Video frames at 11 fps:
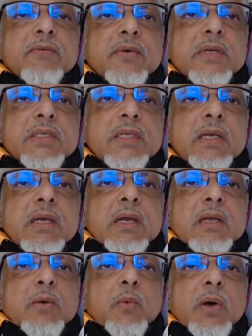Firstly,
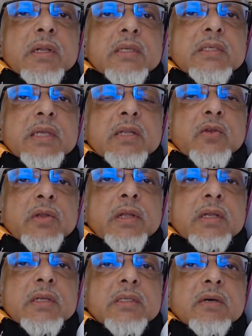the oneness and
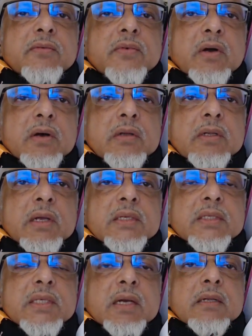uniqueness of God.
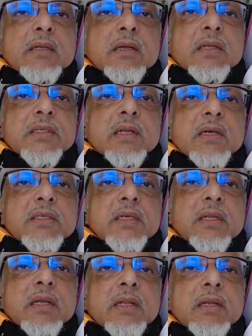Second,
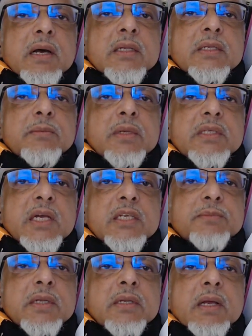resurrection and ultimate
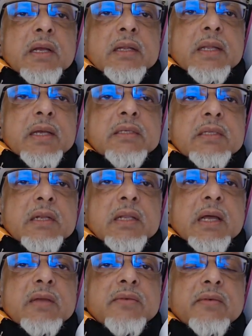judgment. Next,
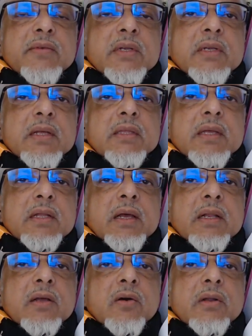life after death and the
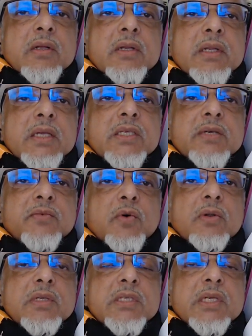allegorical nature of
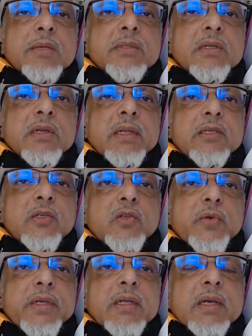all description related
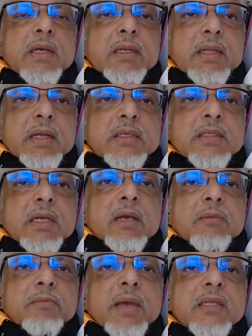to it. Next,
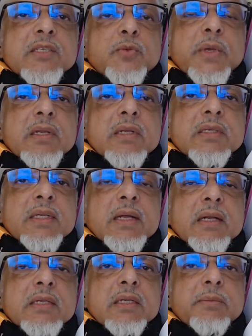man's weakness and
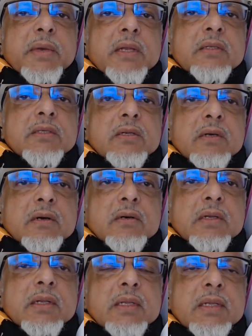utter dependence on
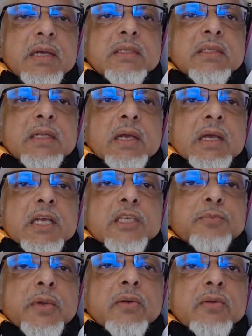God. Next,
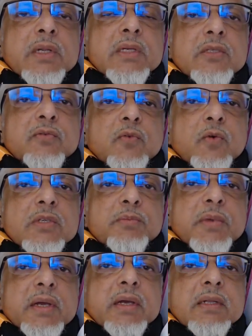his proneness to false
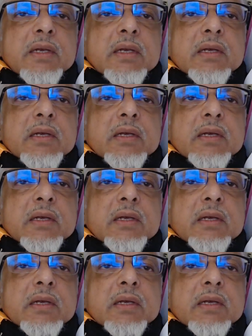pride,